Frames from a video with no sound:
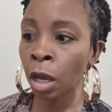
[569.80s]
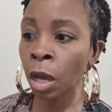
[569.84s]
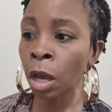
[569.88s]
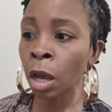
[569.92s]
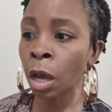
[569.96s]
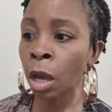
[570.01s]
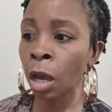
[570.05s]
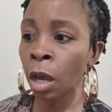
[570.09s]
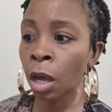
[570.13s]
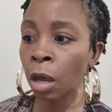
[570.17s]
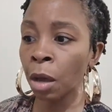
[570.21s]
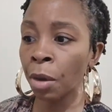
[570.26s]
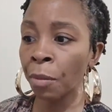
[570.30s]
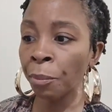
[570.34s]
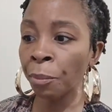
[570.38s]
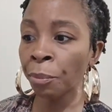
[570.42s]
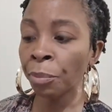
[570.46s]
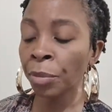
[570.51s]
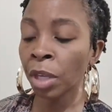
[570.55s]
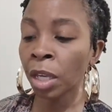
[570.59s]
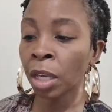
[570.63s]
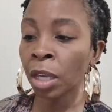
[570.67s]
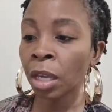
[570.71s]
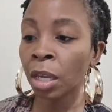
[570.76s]

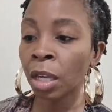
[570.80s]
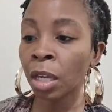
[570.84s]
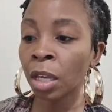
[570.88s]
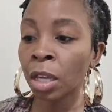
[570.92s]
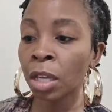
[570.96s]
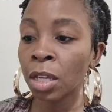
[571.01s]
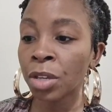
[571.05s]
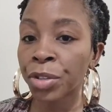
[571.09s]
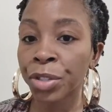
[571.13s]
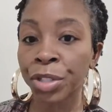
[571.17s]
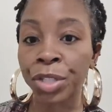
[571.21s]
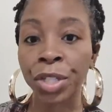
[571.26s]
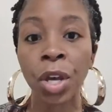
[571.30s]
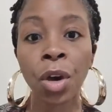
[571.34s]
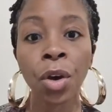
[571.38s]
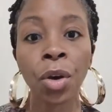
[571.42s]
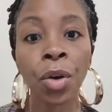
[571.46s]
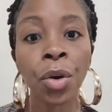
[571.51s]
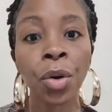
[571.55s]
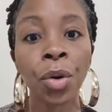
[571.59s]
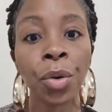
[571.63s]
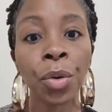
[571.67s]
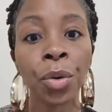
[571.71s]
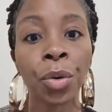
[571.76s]
Um,
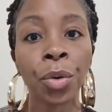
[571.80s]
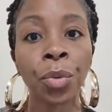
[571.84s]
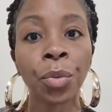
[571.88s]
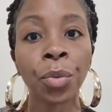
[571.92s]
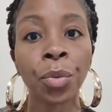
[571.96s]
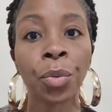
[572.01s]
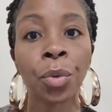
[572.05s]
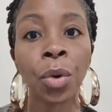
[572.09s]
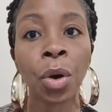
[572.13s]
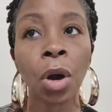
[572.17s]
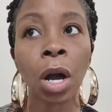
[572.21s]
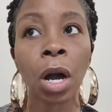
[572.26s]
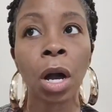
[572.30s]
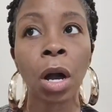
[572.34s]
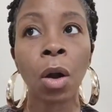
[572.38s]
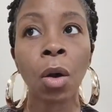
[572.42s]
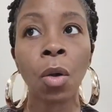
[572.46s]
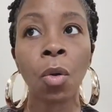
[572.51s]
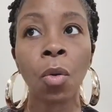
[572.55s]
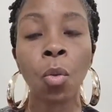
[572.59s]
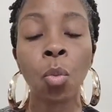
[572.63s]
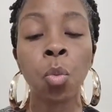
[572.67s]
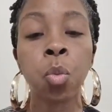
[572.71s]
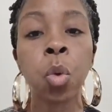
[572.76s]
so
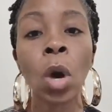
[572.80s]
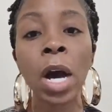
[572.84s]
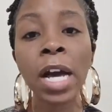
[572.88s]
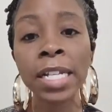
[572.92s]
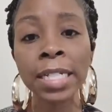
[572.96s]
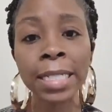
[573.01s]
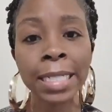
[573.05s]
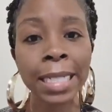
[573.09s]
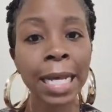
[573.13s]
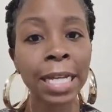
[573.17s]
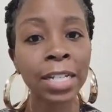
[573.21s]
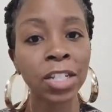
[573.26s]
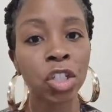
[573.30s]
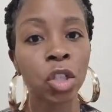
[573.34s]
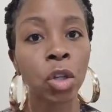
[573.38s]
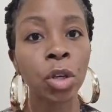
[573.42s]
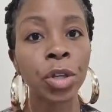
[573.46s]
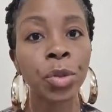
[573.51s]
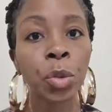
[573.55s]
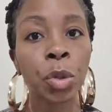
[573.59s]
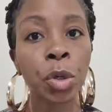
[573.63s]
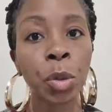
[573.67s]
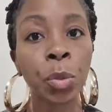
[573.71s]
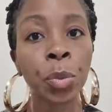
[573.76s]
once I started
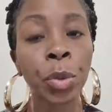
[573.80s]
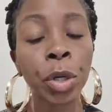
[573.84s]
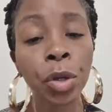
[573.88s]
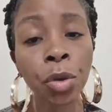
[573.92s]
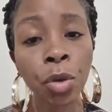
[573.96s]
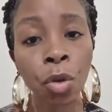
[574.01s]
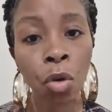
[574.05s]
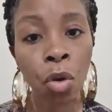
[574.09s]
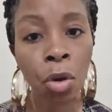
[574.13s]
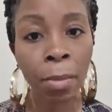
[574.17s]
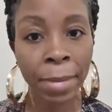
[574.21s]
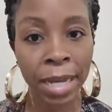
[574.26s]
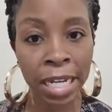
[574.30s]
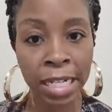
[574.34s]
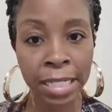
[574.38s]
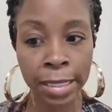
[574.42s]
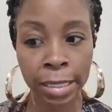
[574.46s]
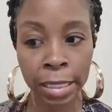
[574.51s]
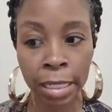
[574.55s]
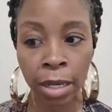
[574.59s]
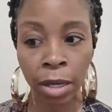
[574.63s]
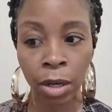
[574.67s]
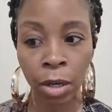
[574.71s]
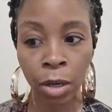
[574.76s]
doing the work on
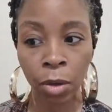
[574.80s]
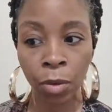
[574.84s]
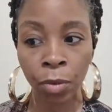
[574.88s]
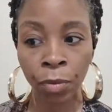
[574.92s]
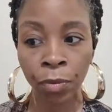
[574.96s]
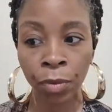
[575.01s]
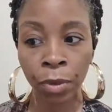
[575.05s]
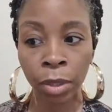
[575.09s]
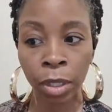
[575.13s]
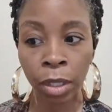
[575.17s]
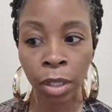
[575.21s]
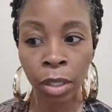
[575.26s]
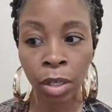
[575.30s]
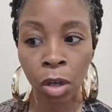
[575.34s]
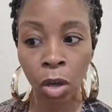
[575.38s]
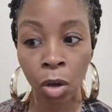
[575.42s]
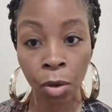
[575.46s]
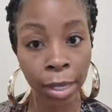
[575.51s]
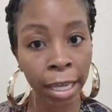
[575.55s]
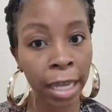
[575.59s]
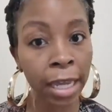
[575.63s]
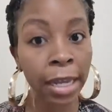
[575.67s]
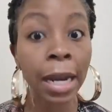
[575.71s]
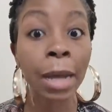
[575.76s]
myself,
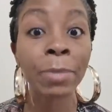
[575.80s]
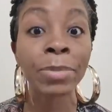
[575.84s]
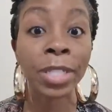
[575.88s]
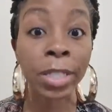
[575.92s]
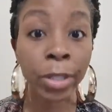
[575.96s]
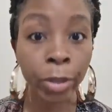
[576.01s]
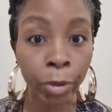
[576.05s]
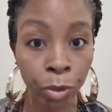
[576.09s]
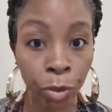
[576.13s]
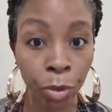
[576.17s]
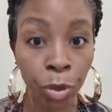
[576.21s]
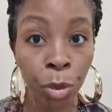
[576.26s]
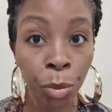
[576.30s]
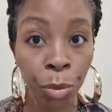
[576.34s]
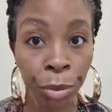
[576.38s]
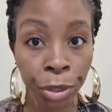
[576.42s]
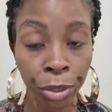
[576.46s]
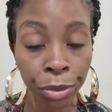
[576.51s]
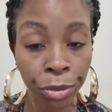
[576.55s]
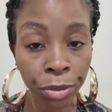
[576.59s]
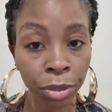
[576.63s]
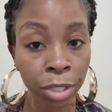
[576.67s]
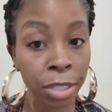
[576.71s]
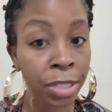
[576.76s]
okay, and I'm still doing the
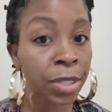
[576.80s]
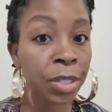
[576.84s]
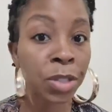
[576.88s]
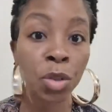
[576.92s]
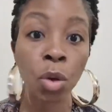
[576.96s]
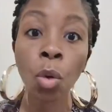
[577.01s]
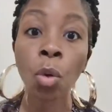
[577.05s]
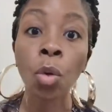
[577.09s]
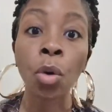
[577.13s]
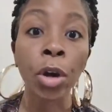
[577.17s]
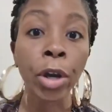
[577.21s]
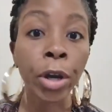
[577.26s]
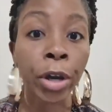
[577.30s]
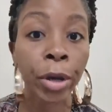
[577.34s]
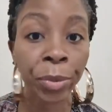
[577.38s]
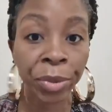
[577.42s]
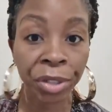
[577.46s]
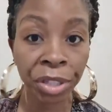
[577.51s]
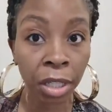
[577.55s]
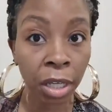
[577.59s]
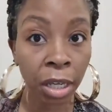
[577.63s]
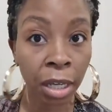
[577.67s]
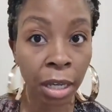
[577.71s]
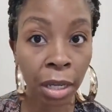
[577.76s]
work. This is an
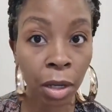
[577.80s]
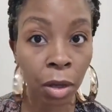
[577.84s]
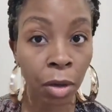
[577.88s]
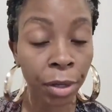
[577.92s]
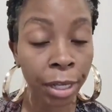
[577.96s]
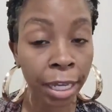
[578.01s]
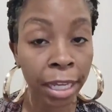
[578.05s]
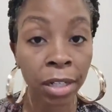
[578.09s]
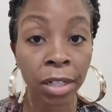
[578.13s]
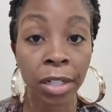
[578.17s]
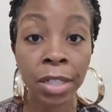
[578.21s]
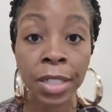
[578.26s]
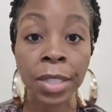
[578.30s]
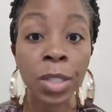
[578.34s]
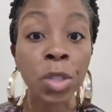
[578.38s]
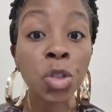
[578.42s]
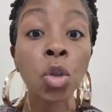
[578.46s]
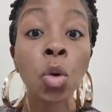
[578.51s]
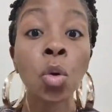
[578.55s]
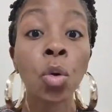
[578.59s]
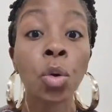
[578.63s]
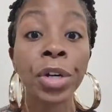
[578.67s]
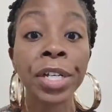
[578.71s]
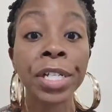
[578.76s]
ongoing thing, okay? This is
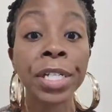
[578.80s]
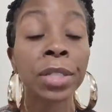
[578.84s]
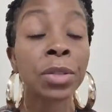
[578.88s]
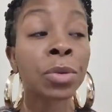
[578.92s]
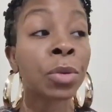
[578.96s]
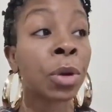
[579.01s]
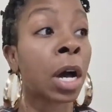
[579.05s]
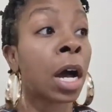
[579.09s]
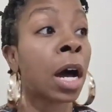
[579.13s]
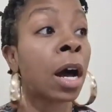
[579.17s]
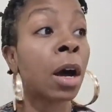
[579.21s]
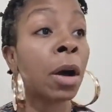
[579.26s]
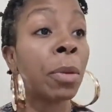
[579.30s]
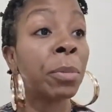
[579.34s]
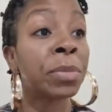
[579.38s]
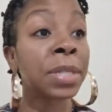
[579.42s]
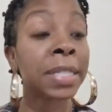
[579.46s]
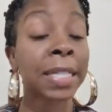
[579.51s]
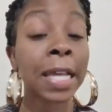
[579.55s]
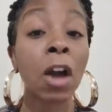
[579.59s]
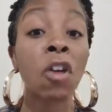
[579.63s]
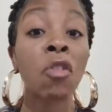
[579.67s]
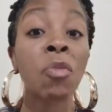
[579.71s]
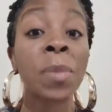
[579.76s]
called um,
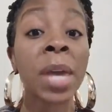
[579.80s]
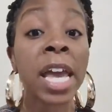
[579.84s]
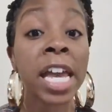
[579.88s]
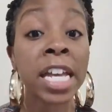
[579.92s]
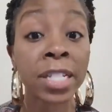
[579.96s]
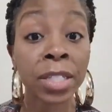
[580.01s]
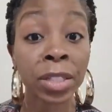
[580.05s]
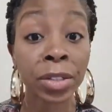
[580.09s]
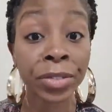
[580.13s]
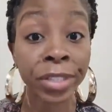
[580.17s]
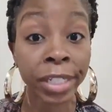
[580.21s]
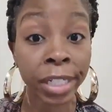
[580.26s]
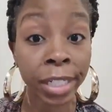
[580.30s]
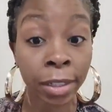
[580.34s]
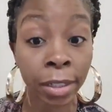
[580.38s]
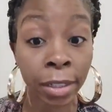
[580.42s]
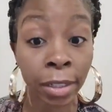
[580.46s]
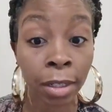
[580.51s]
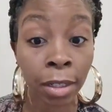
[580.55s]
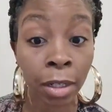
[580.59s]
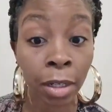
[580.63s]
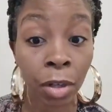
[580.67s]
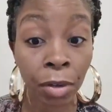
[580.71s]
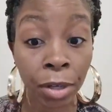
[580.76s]
self-mastery,
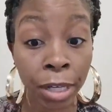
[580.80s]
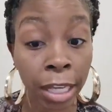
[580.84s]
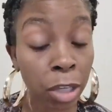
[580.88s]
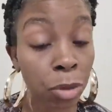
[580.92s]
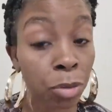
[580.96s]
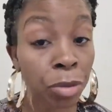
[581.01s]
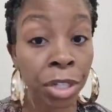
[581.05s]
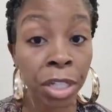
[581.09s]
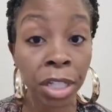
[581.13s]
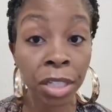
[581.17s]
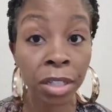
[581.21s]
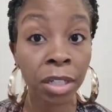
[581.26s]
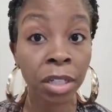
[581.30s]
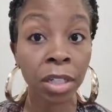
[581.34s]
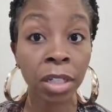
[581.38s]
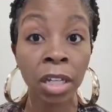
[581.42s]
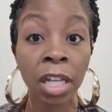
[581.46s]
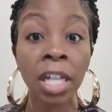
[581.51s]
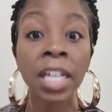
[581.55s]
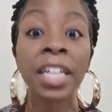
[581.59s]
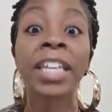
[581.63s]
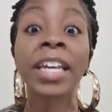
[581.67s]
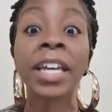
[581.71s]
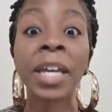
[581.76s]
okay? You need to,
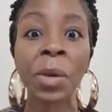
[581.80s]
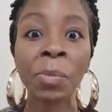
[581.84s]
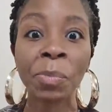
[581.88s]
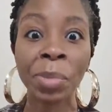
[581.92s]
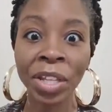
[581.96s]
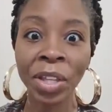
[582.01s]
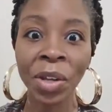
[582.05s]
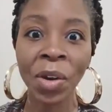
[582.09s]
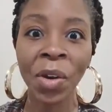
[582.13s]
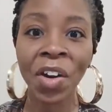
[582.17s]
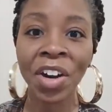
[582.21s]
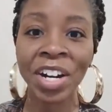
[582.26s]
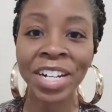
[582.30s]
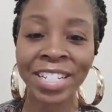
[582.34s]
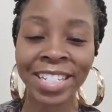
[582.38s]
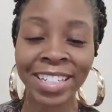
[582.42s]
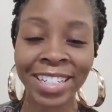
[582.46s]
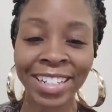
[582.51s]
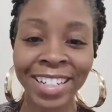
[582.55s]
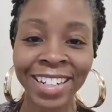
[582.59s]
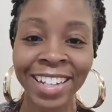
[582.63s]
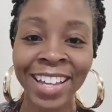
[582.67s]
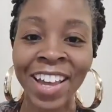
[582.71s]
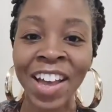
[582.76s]
yeah, Billy
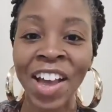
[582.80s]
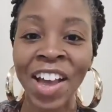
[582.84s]
Carson.